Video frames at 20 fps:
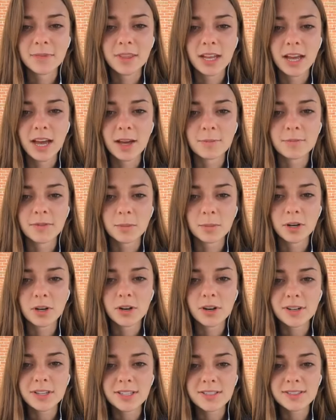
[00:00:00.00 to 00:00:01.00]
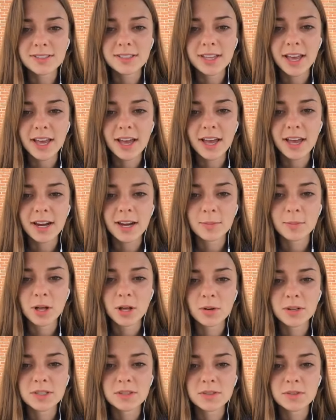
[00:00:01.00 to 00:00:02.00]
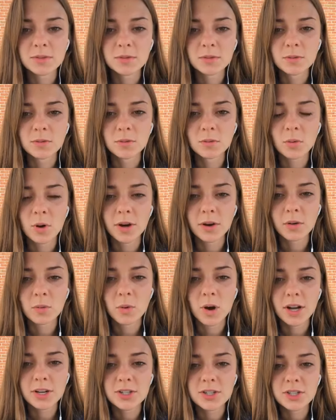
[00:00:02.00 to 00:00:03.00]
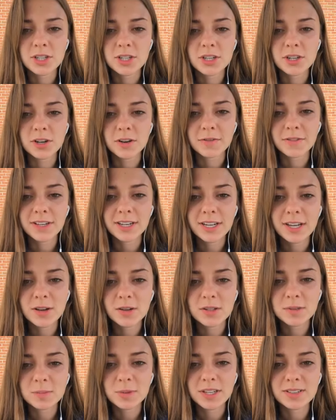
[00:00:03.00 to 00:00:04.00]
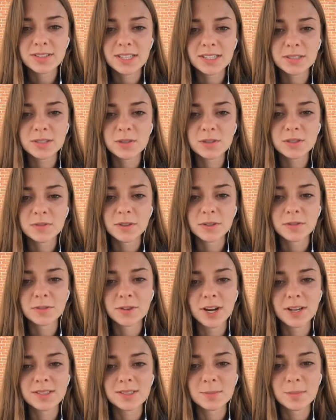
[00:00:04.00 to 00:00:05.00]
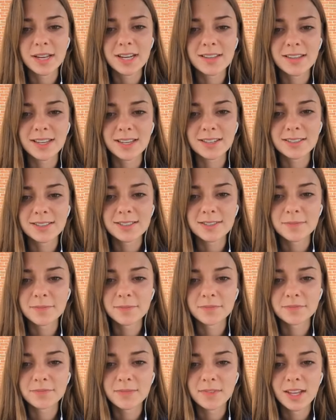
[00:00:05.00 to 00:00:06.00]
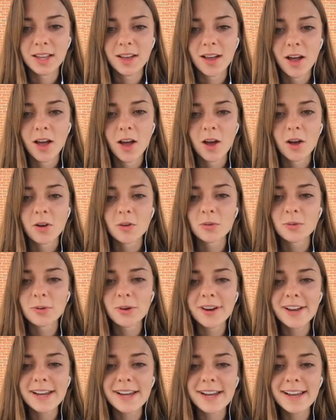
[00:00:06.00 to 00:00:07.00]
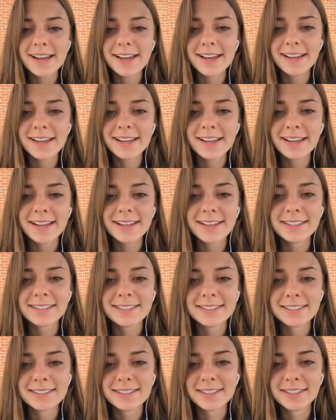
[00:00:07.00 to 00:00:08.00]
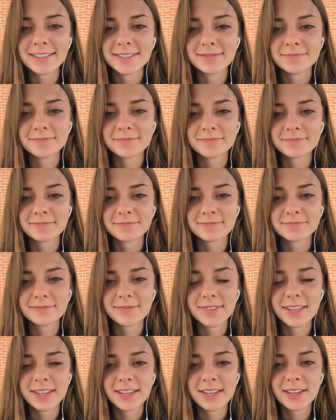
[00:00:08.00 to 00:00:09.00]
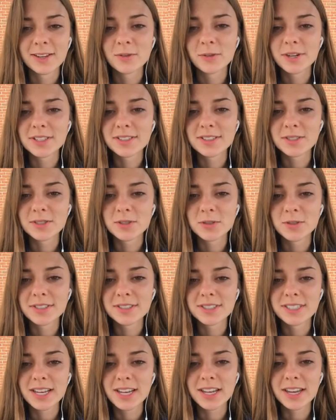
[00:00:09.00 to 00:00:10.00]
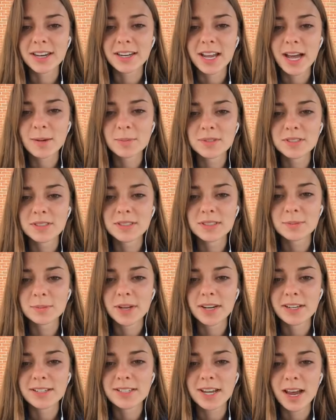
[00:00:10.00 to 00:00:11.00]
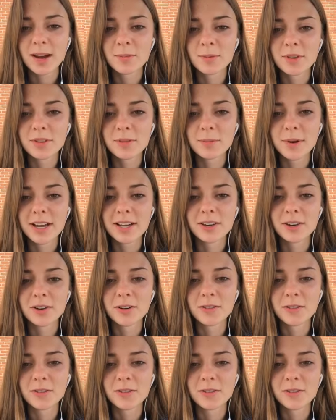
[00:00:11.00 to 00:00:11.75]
I'm from Kurdistan. I'm always wanna watching your videos because that's useful for us. Many thanks. Reese enjoys taking naps and spending time with his